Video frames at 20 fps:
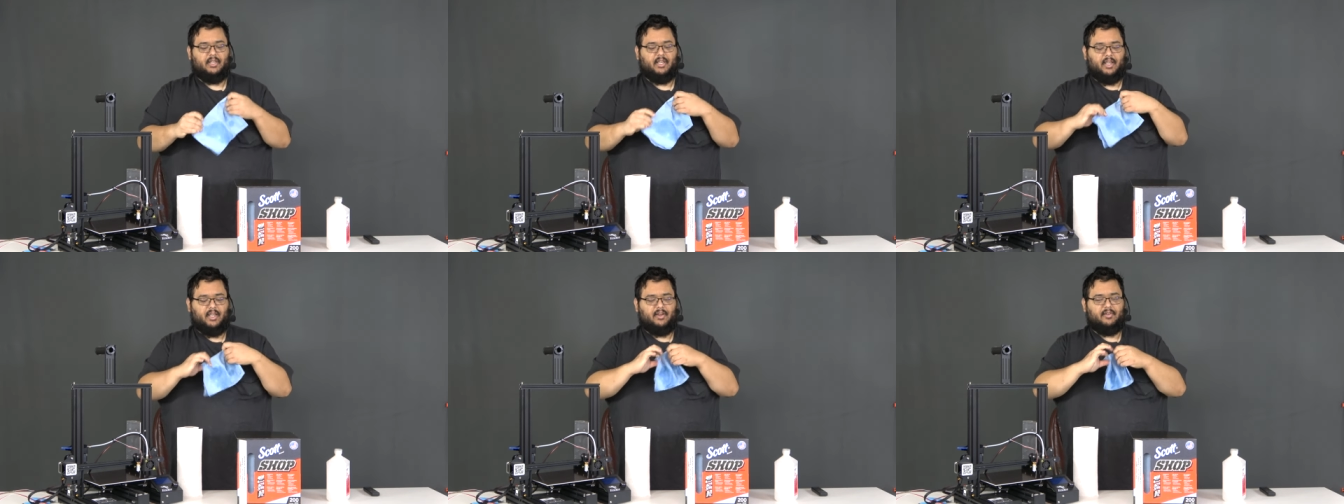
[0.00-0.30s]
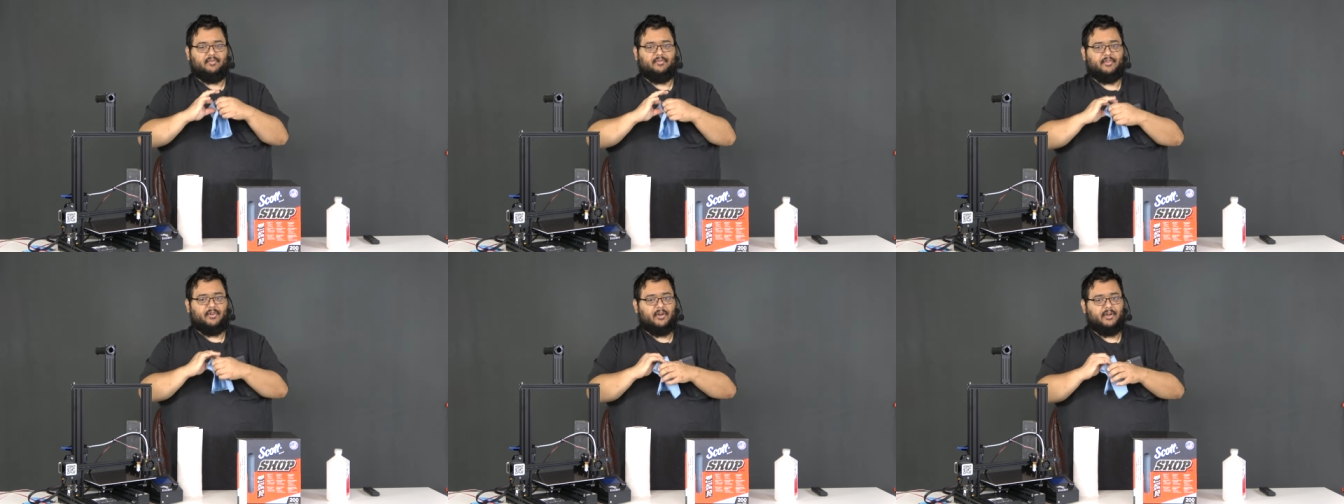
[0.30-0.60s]

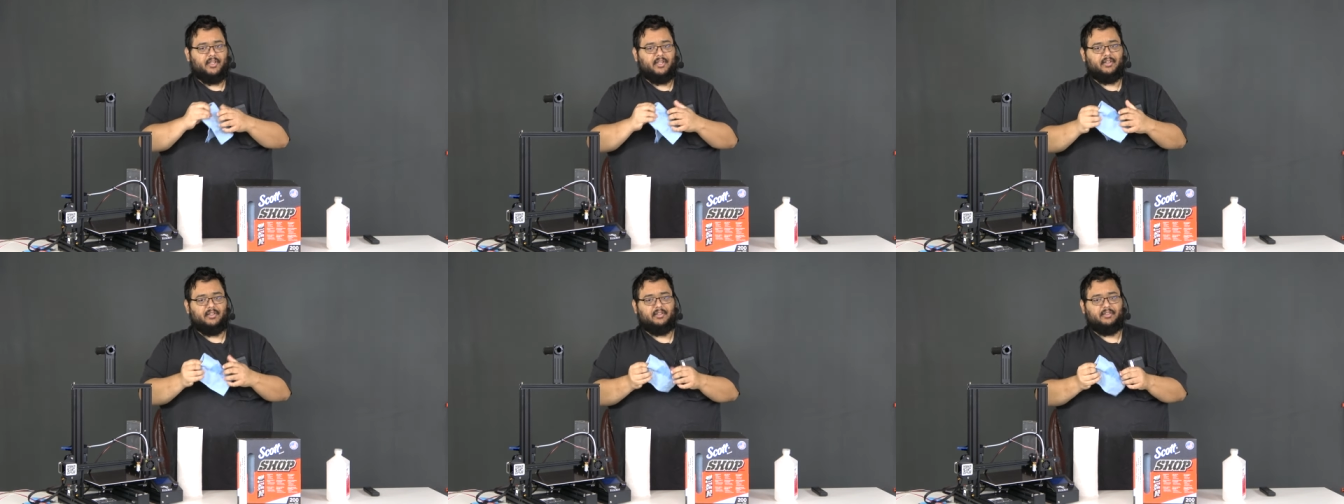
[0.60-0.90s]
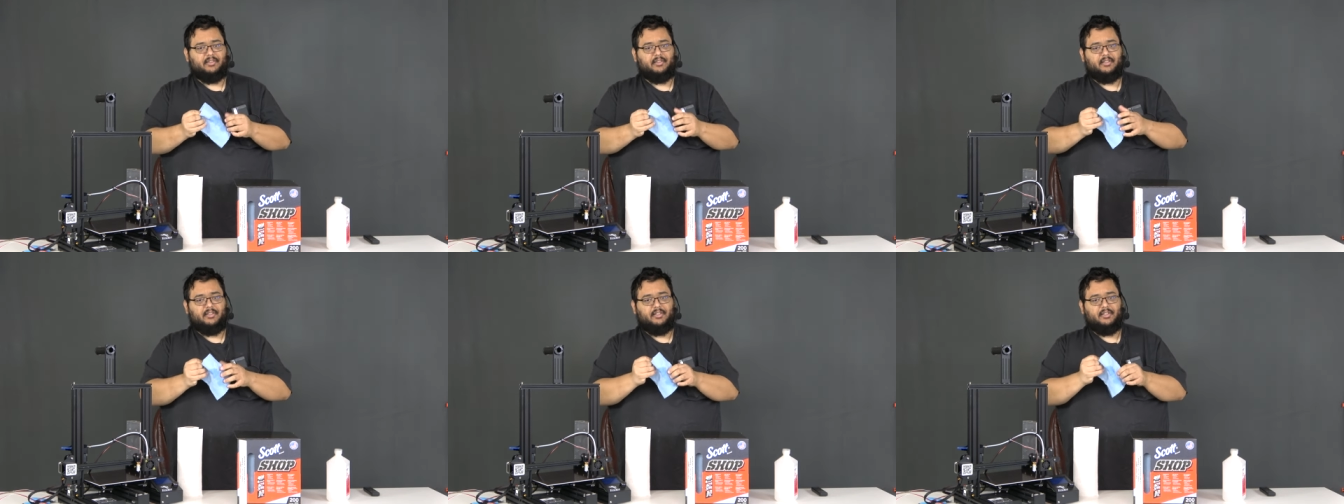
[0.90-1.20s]
Invert
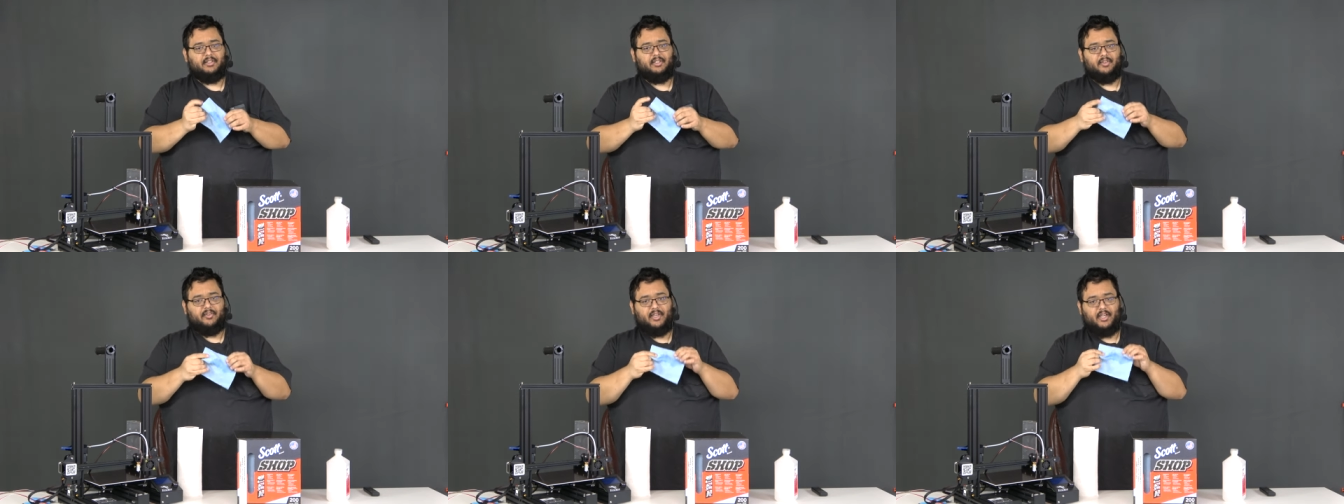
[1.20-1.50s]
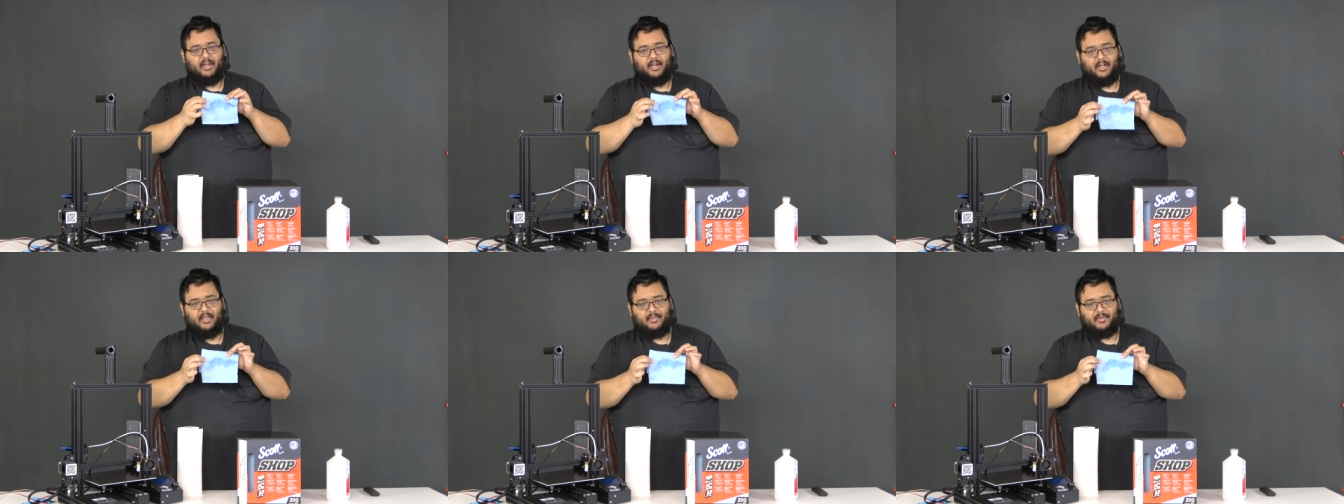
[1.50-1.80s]
it, you've
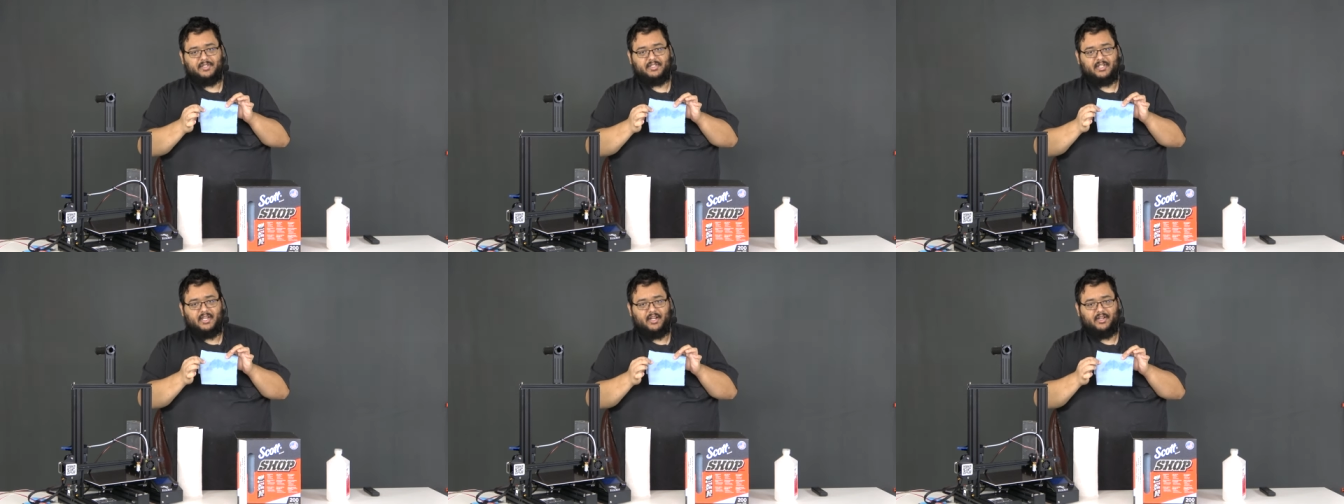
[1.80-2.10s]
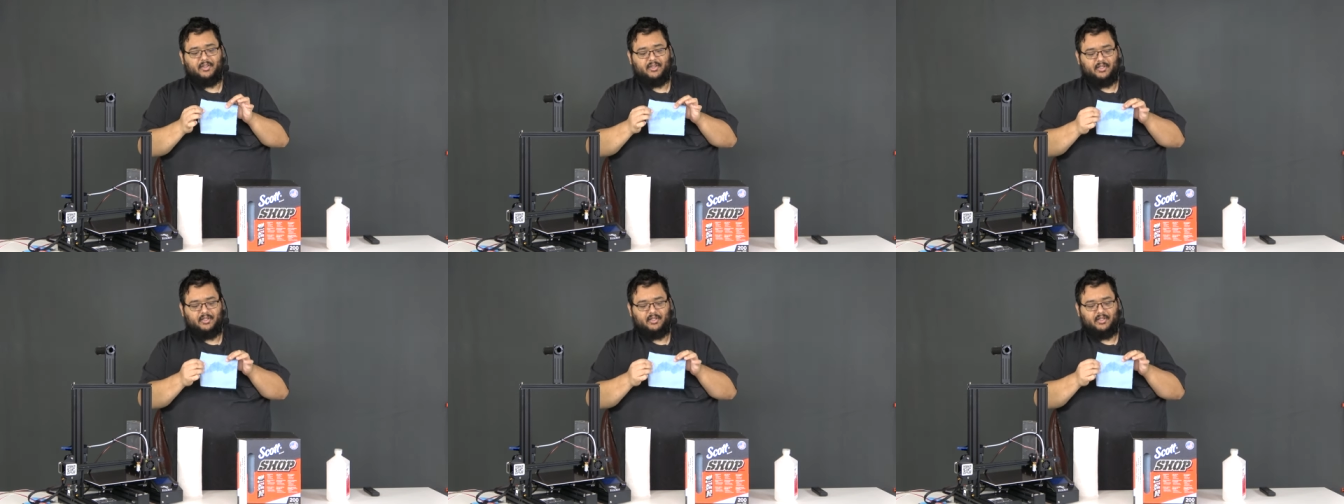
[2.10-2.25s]
got another side